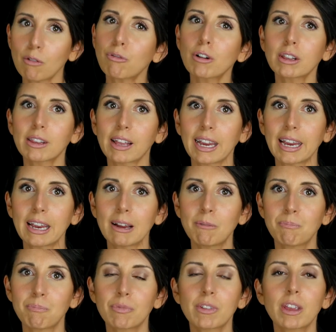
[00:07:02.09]
differently
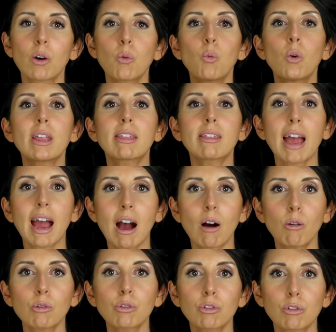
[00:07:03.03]

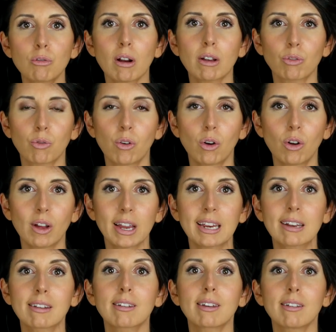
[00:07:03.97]
without stressful
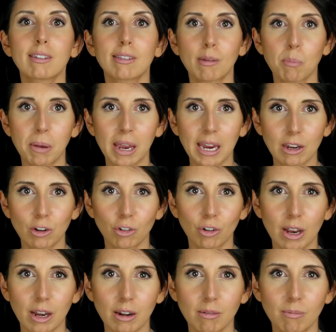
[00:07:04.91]

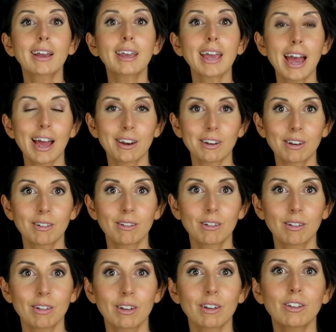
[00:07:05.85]
anticipation. Again,
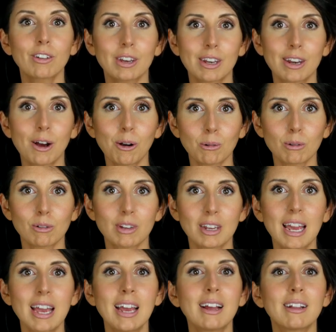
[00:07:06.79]
to
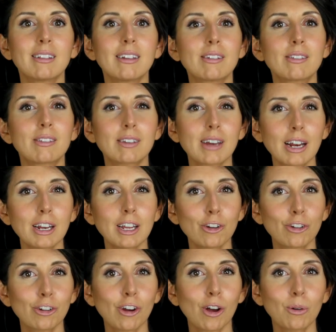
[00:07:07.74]
note, this
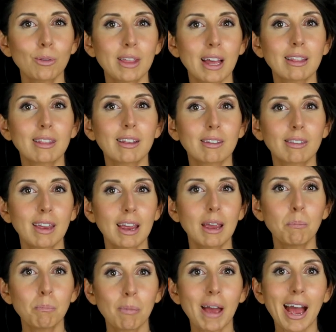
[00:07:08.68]
study showed that this
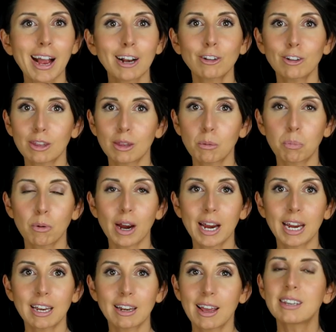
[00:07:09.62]
impact to the
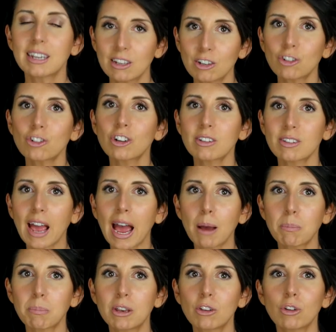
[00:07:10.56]
brain didn't just
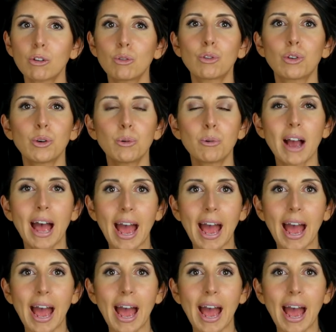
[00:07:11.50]
happen due to